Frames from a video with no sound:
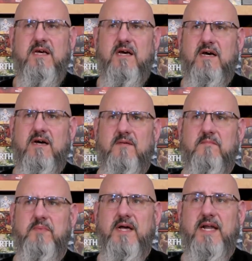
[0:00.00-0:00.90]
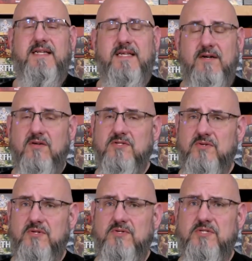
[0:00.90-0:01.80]
but I did also
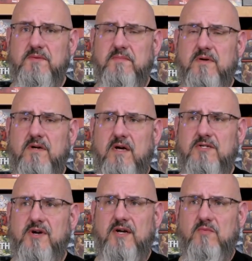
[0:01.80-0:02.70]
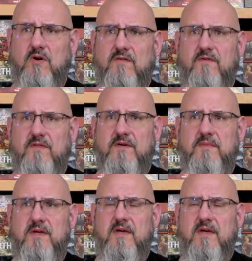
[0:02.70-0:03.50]
do some contract work for them